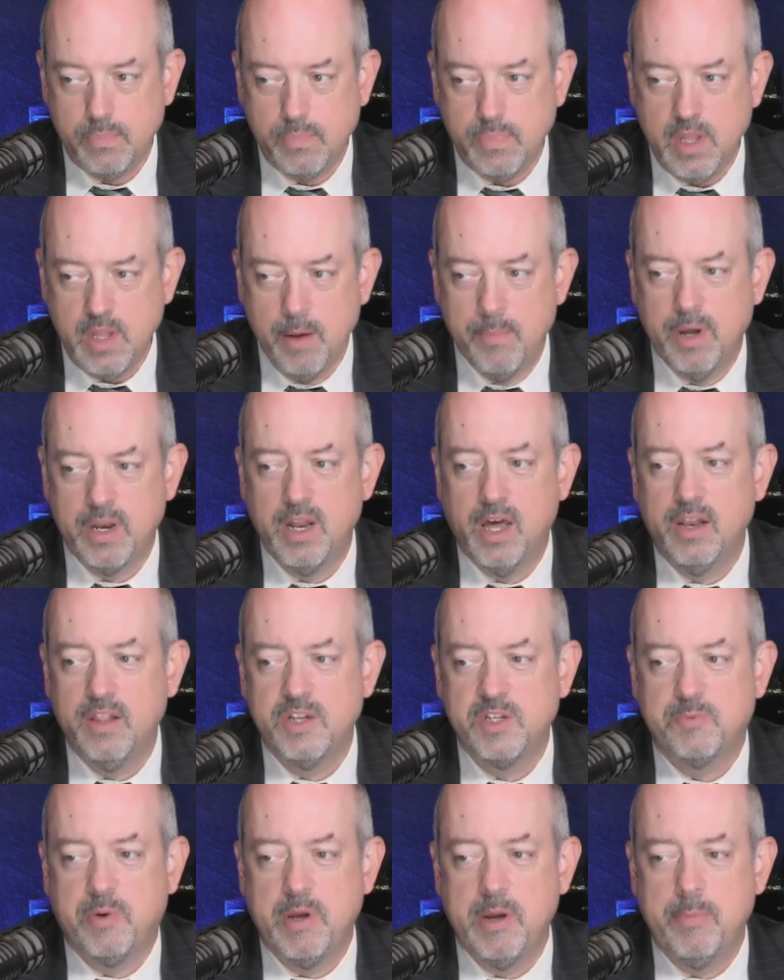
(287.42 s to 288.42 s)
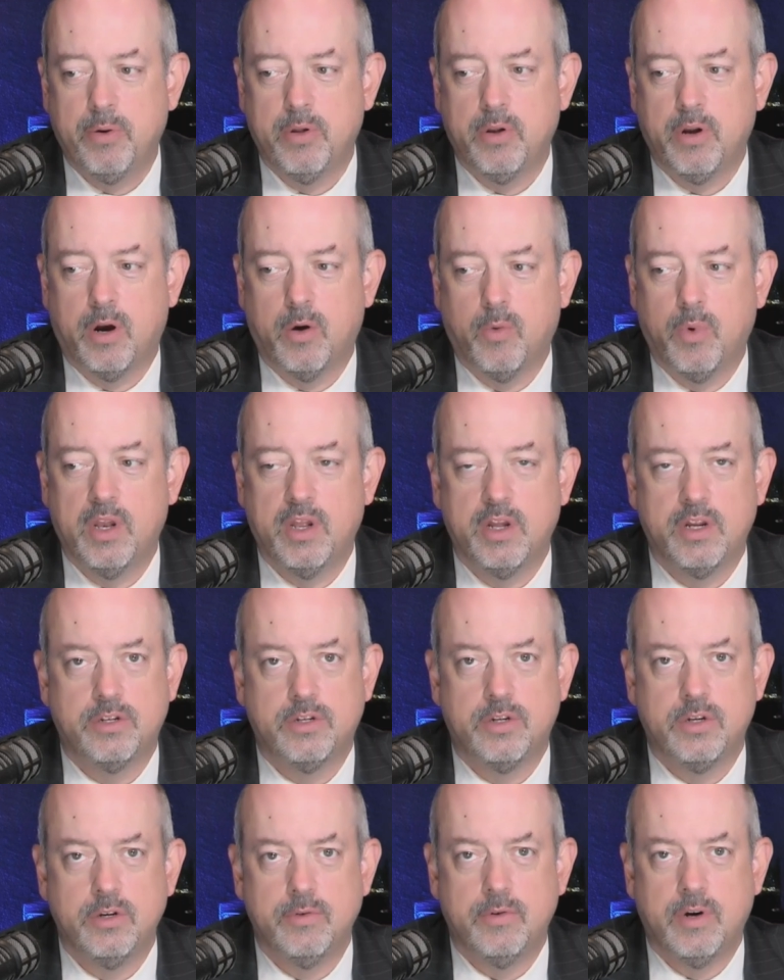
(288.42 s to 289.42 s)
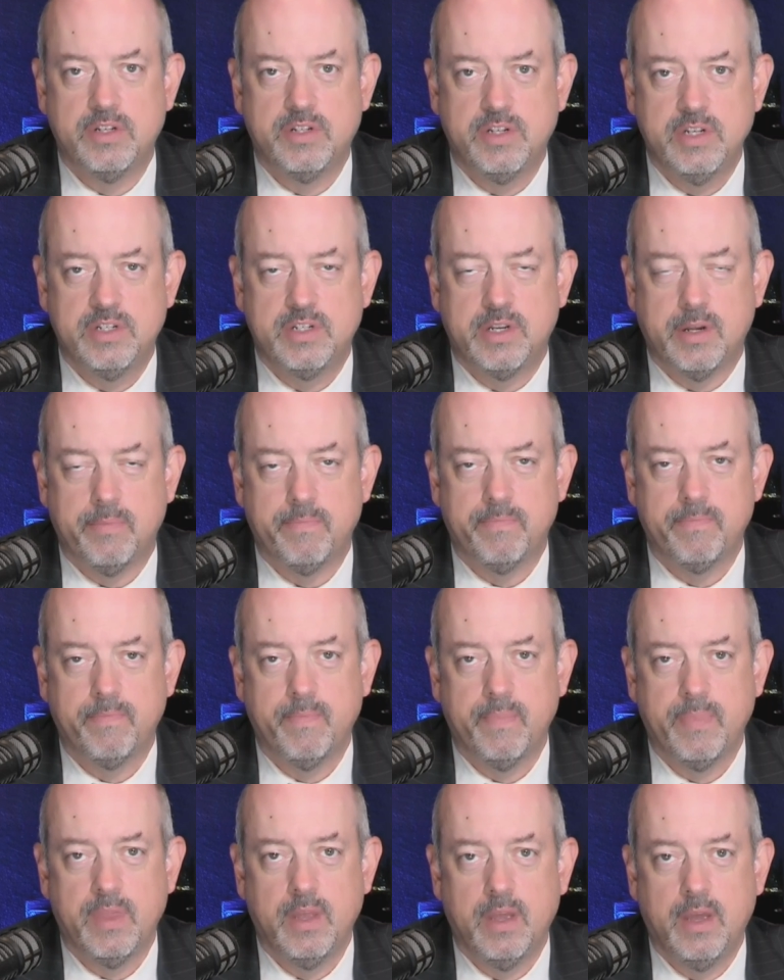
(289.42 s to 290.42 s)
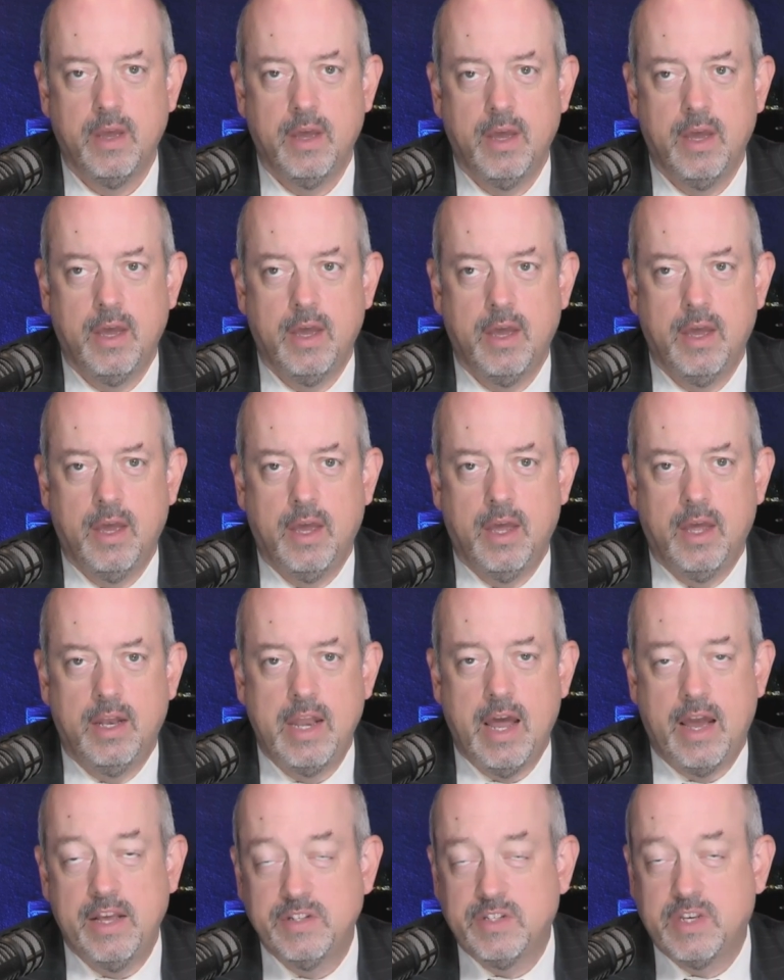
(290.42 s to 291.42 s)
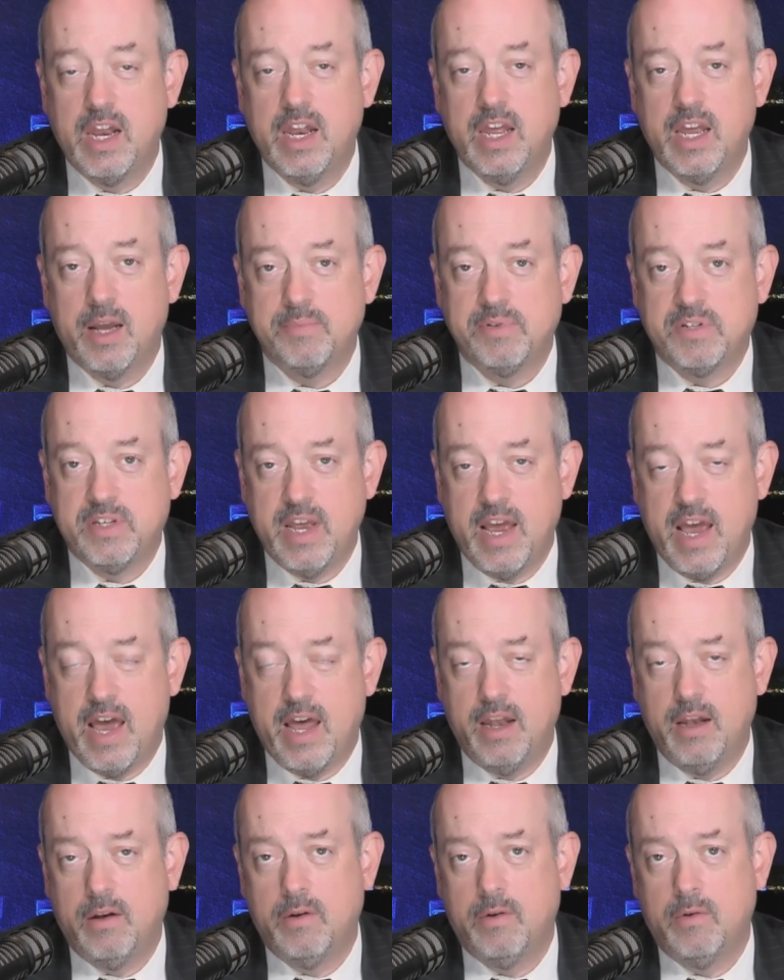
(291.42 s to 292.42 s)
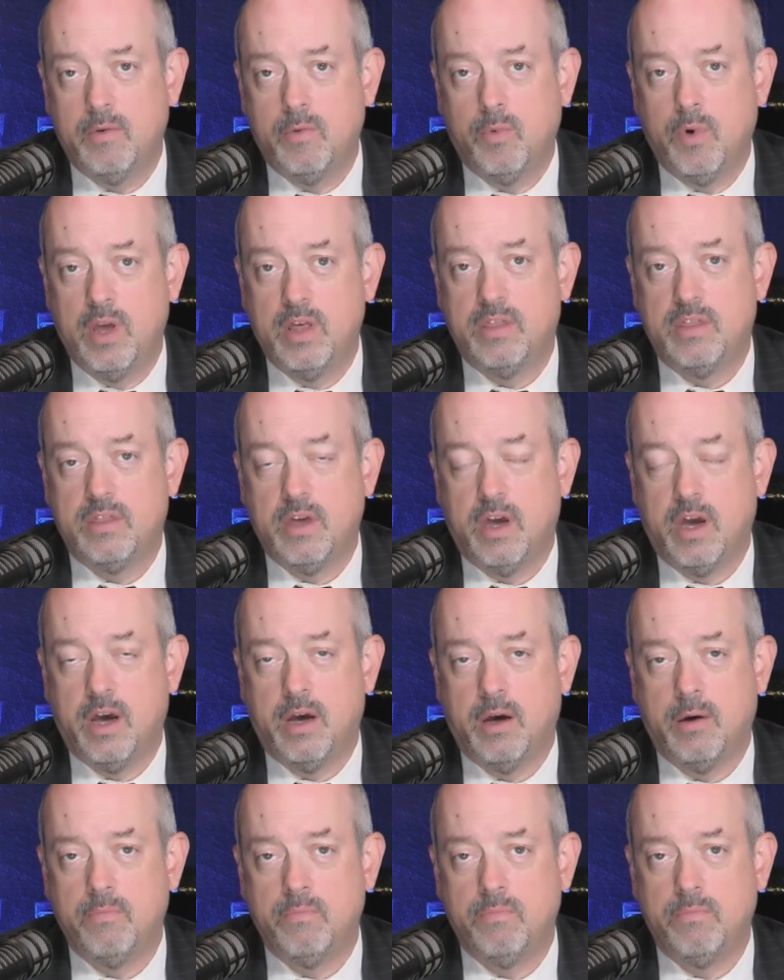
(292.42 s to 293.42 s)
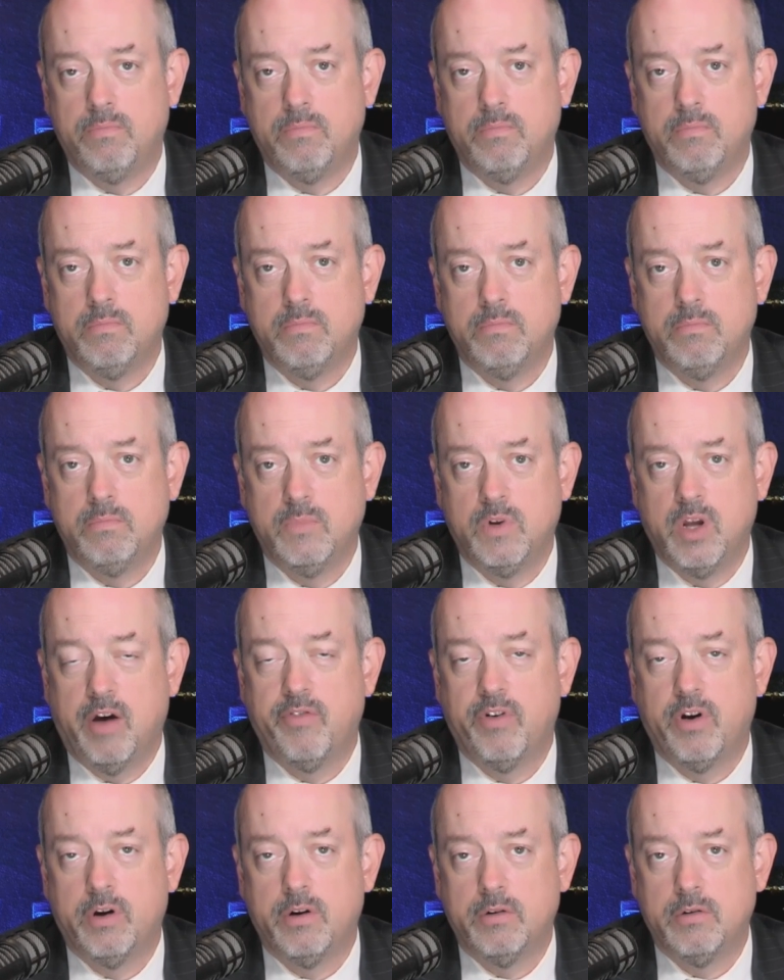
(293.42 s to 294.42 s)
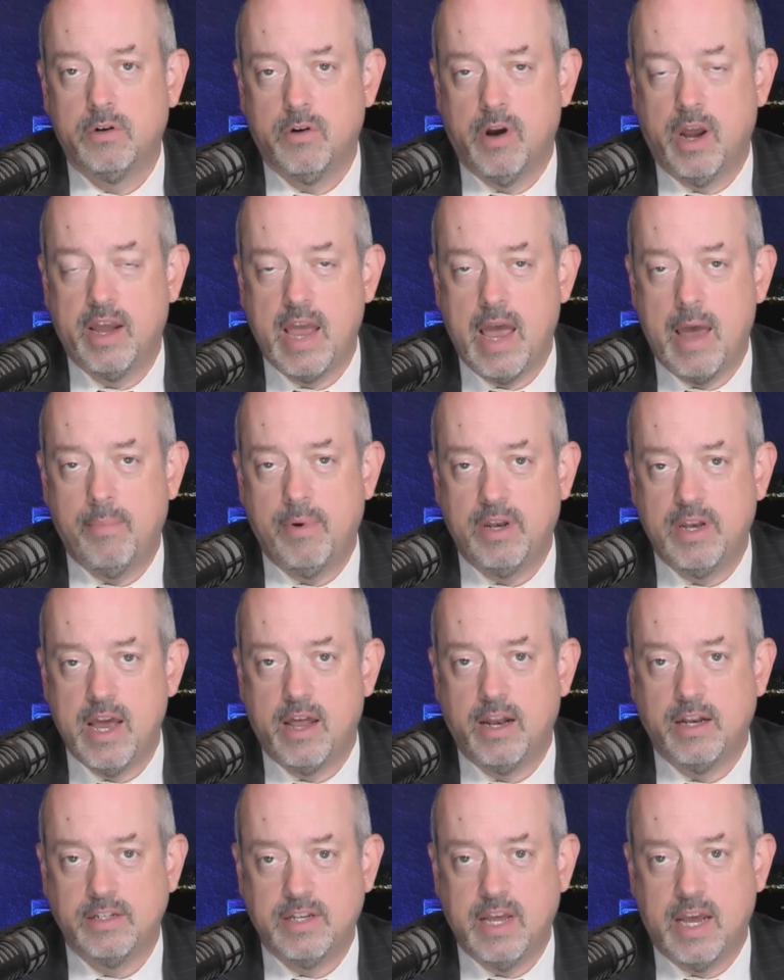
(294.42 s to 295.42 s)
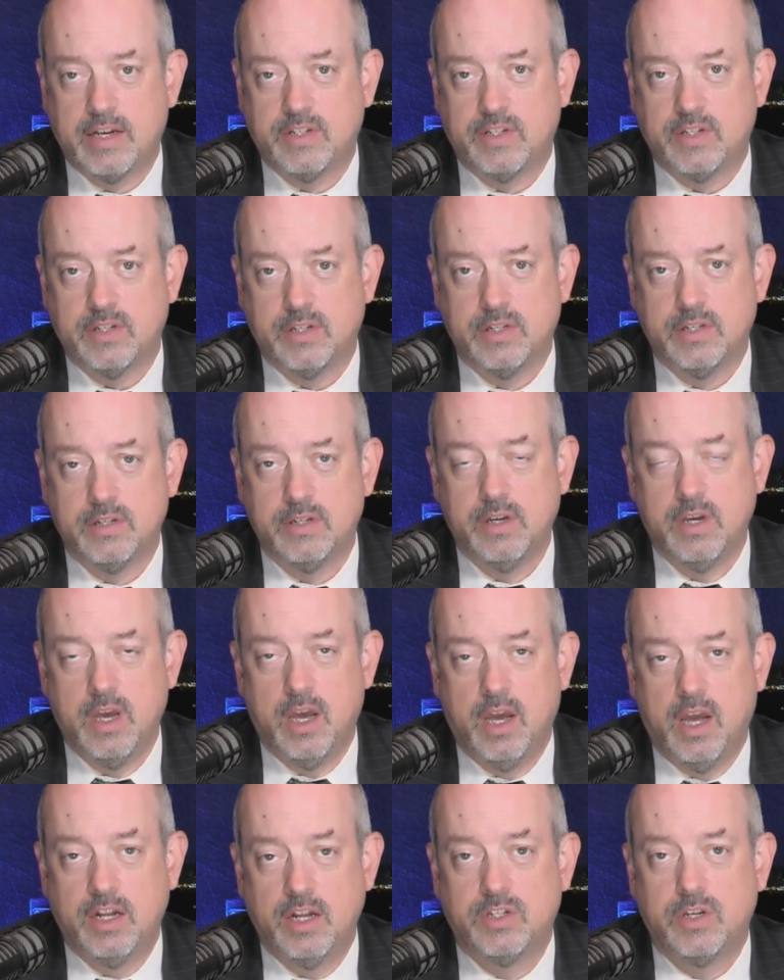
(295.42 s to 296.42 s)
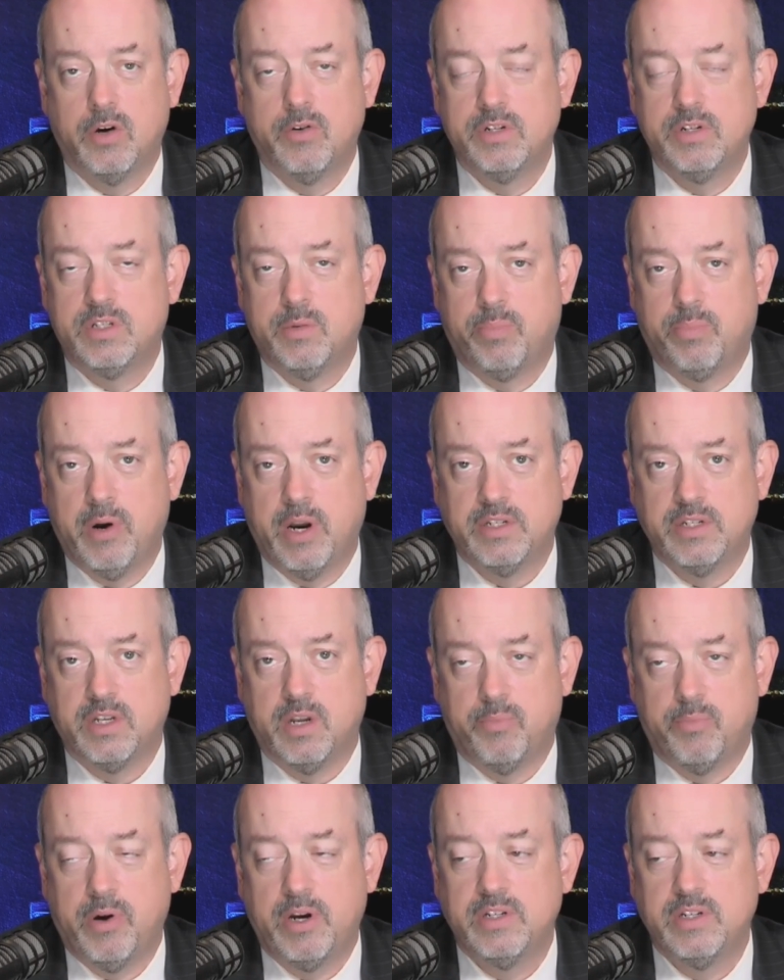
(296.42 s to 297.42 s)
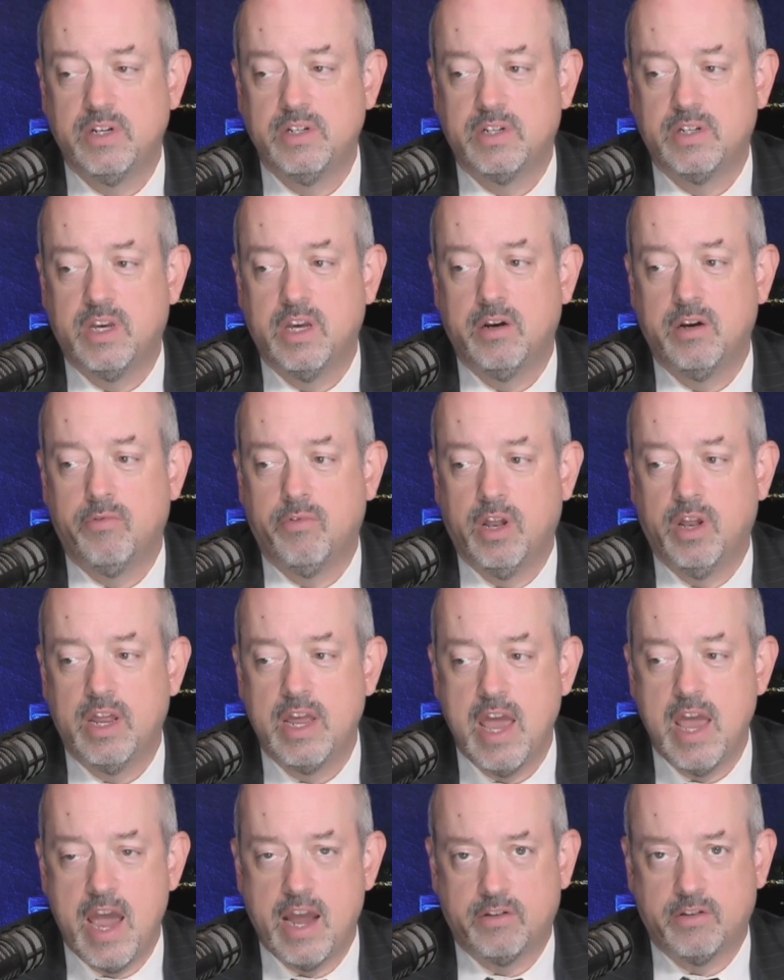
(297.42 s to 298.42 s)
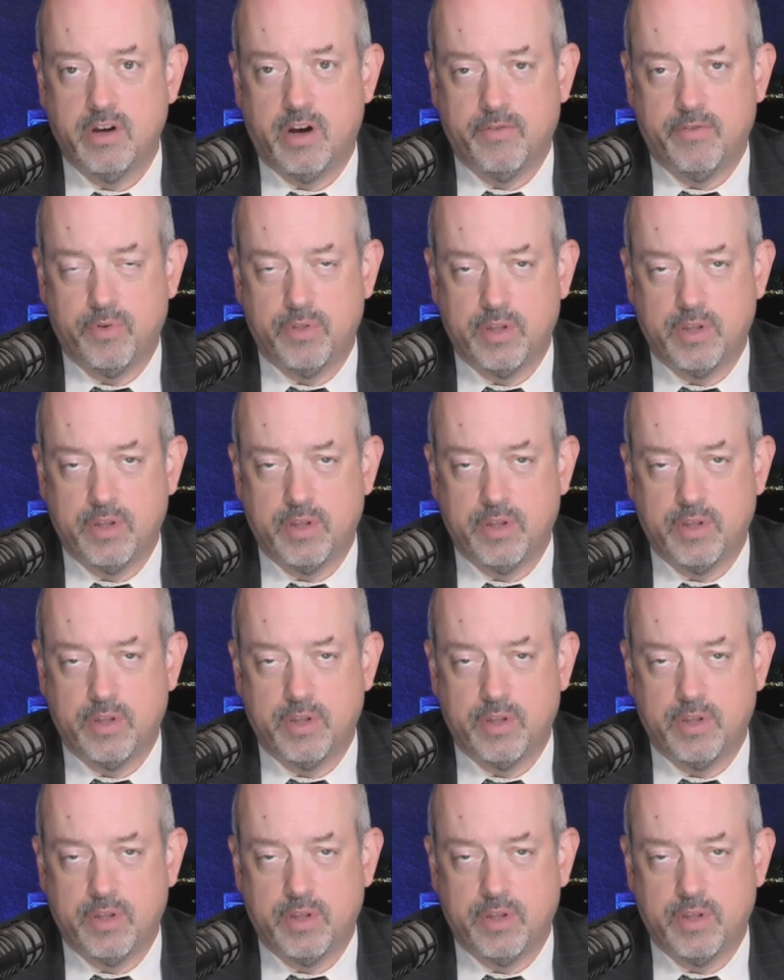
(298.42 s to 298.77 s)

But none of these people are willing to assist him. Now, he's getting upset with um, Governor Greg Abbott down in Texas and so is the president. The president's getting really hacked off with